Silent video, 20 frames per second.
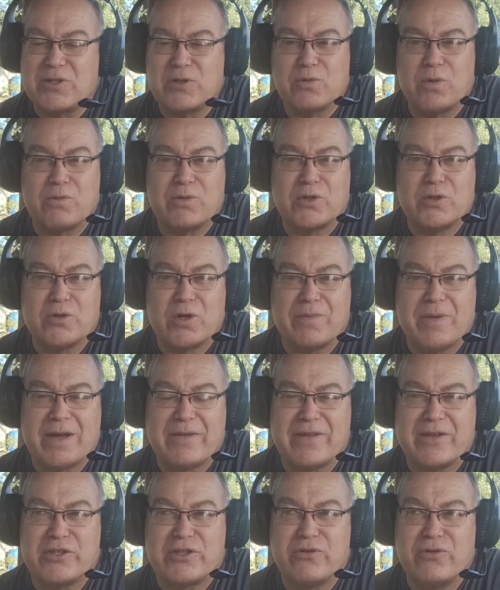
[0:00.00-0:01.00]
which is what we're talking
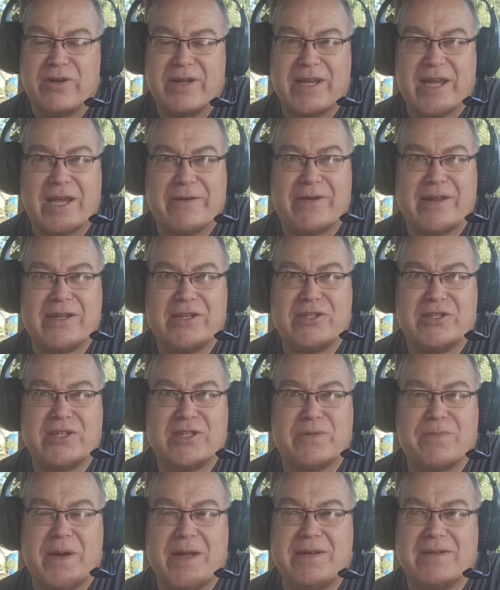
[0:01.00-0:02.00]
about. They truly have
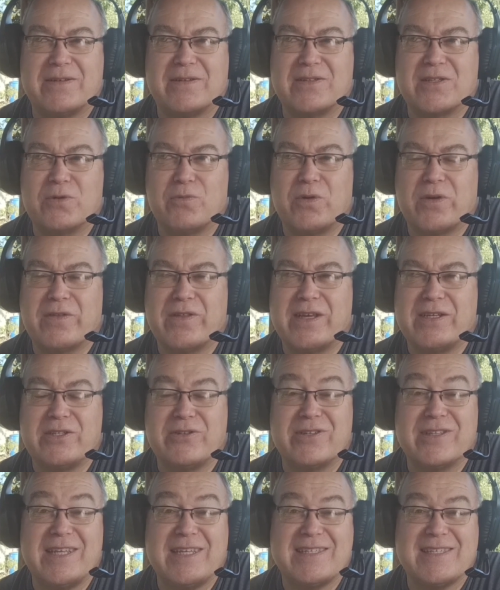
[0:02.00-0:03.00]
energy independence. So what are they
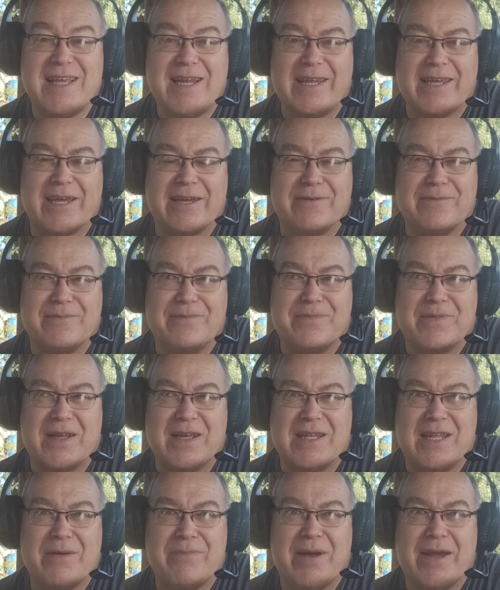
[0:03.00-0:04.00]
doing? They're selling it,
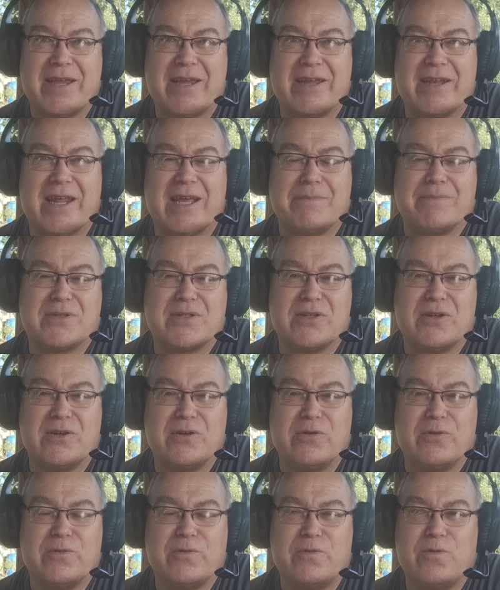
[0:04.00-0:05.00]
and they're making
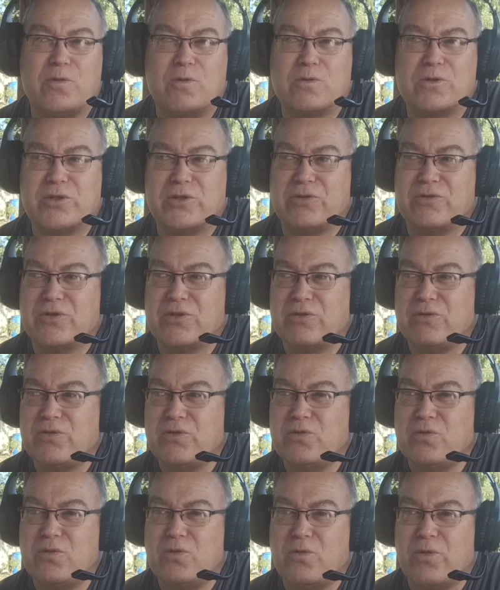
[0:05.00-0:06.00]
absolute fortunes.
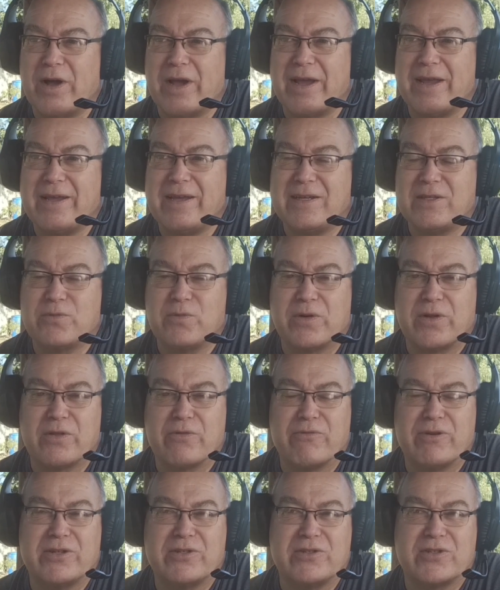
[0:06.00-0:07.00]
And Norway is one
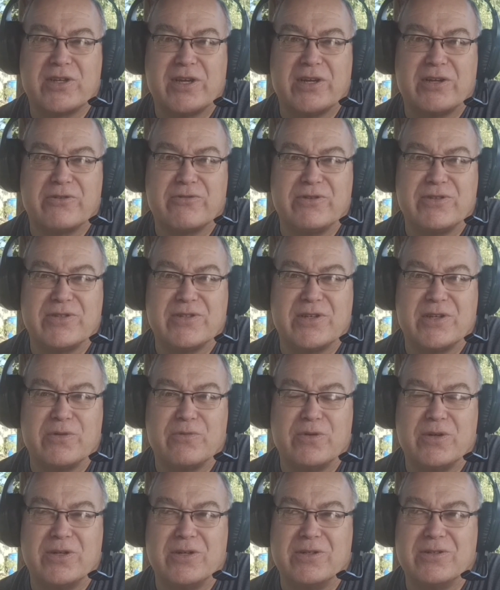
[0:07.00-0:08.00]
of the richest countries in
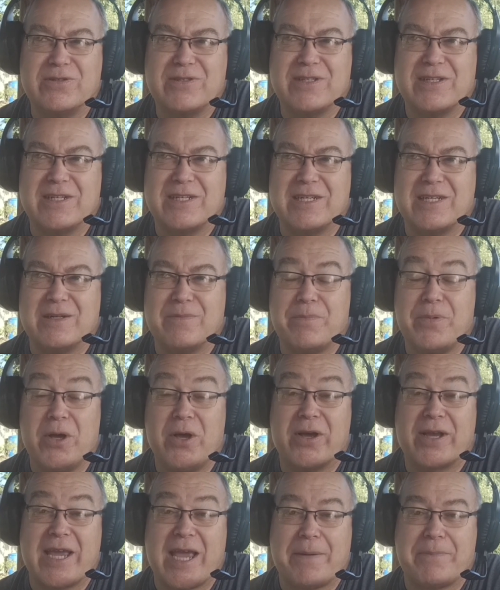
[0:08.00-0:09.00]
the world
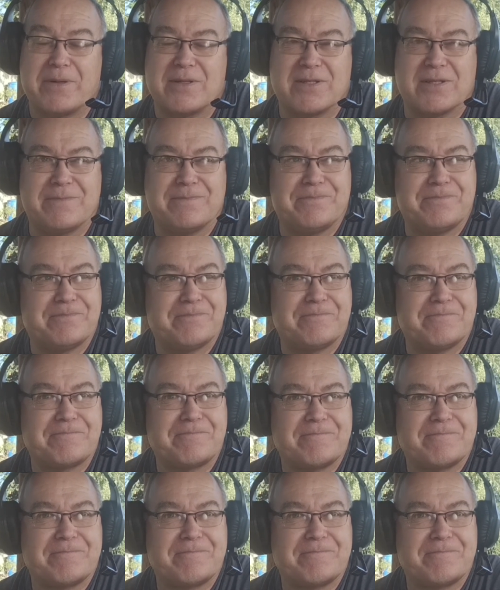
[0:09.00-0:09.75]
per capita,